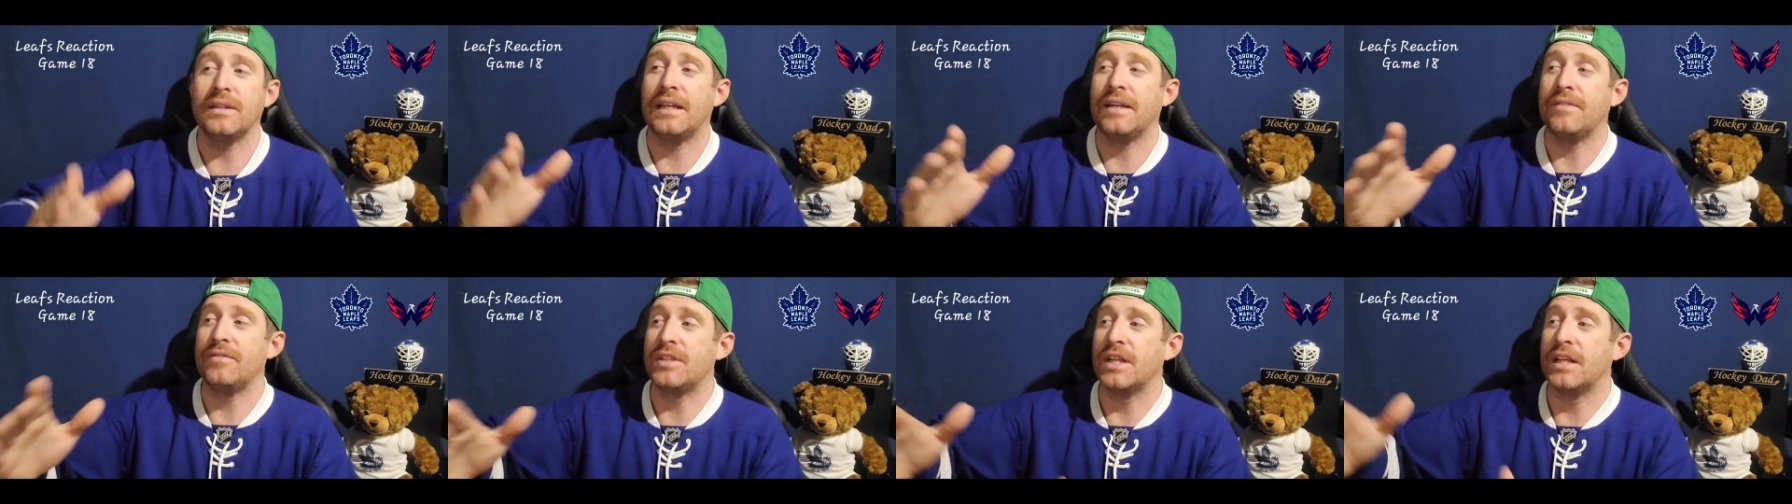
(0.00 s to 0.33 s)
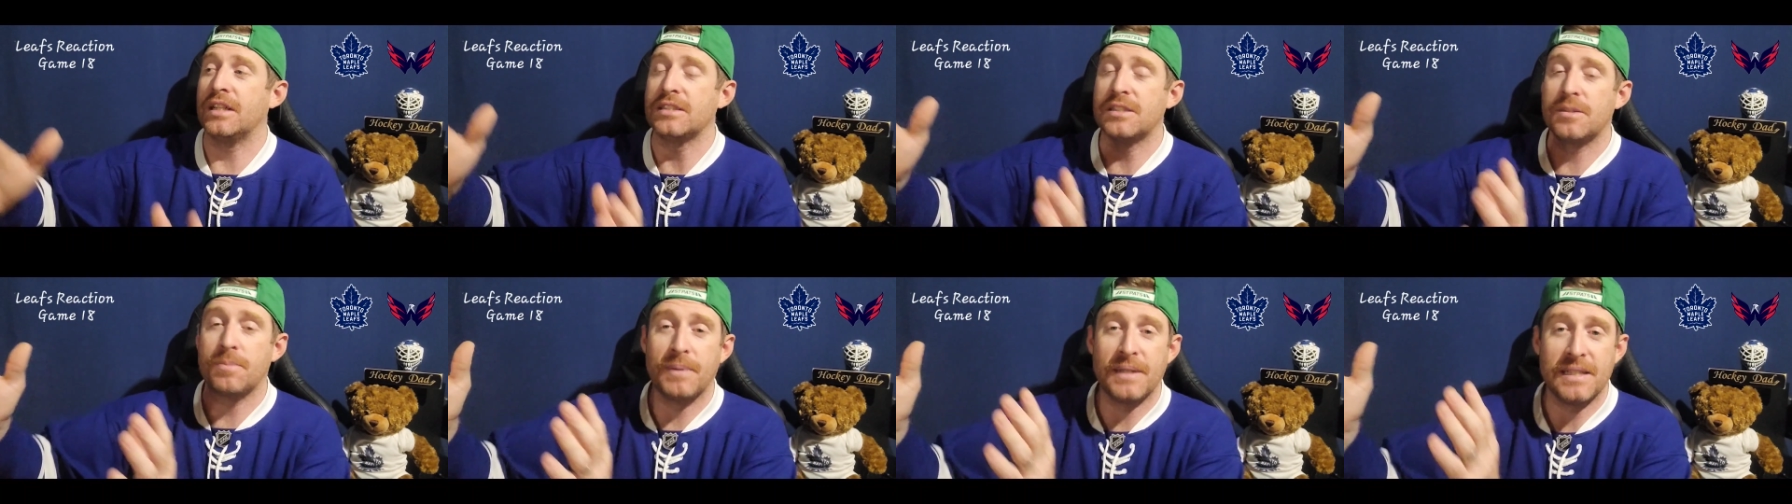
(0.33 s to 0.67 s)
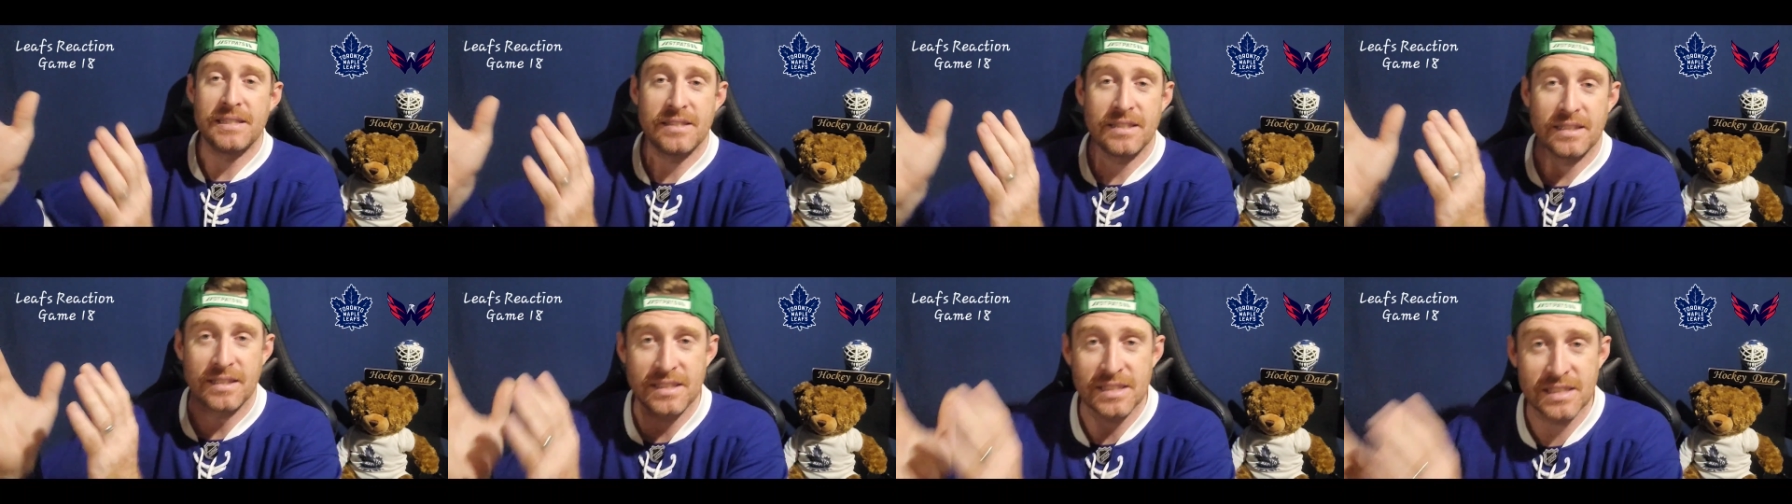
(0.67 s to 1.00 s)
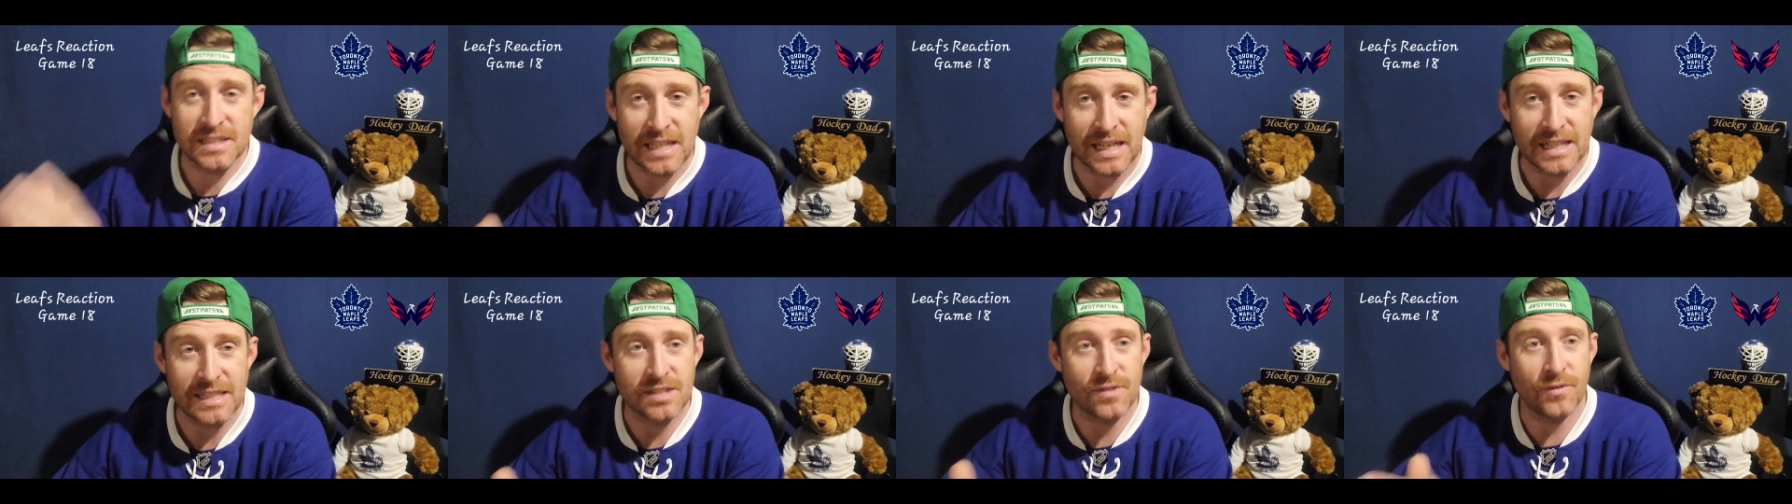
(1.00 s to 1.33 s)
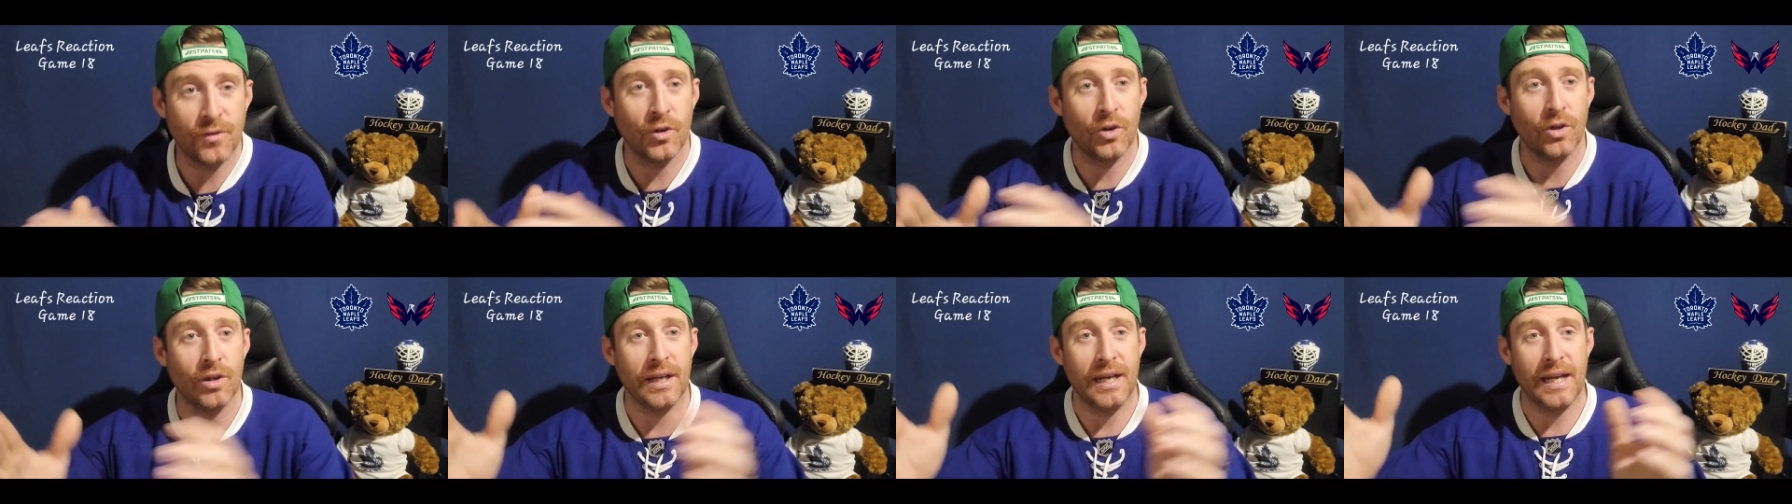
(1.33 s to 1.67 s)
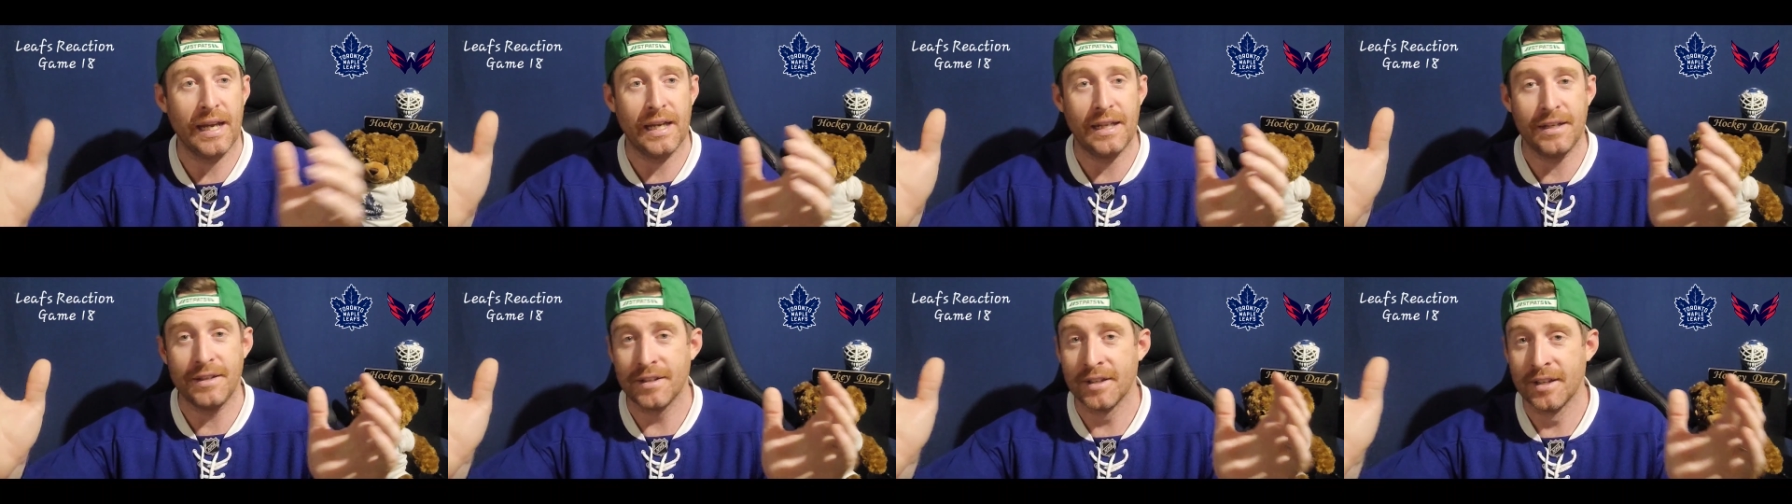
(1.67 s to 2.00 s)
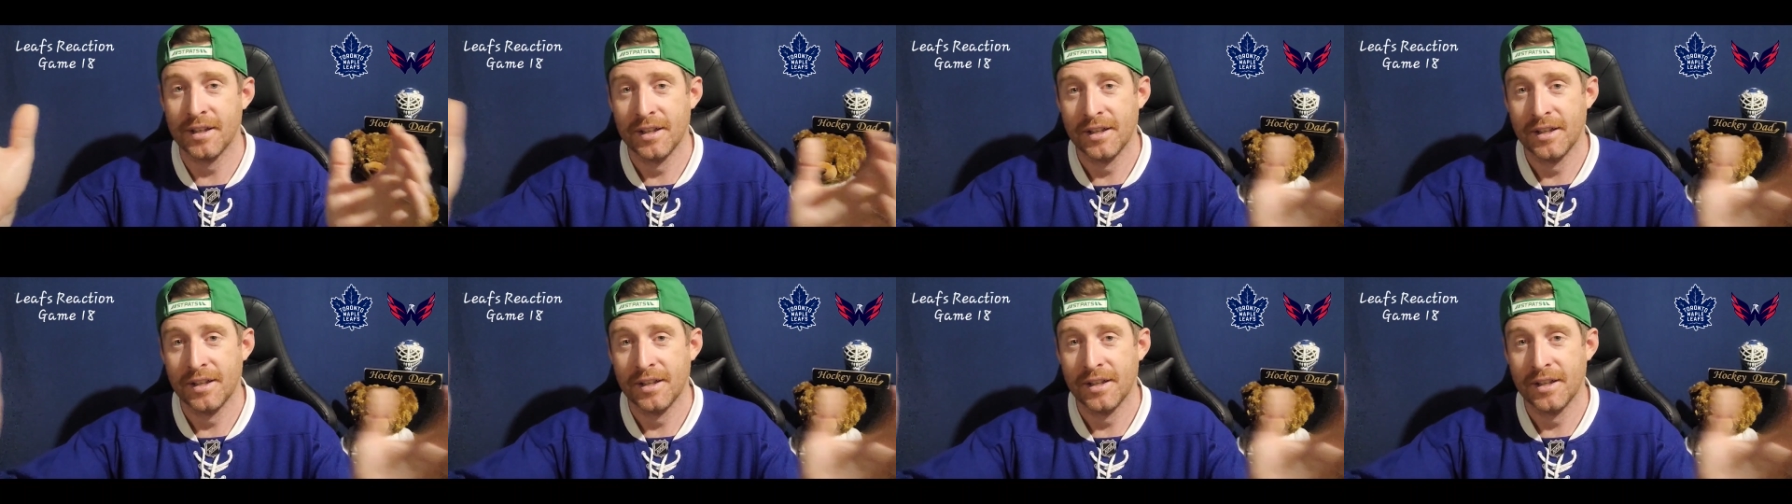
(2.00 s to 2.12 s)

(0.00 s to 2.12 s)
they've done to be successful, and